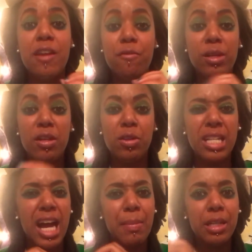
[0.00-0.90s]
for another
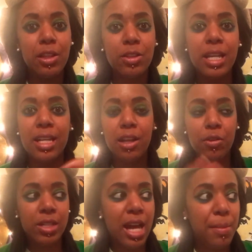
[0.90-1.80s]
time, another day, another
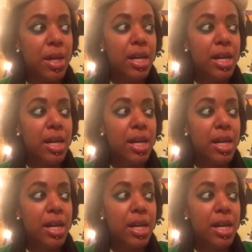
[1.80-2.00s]
time.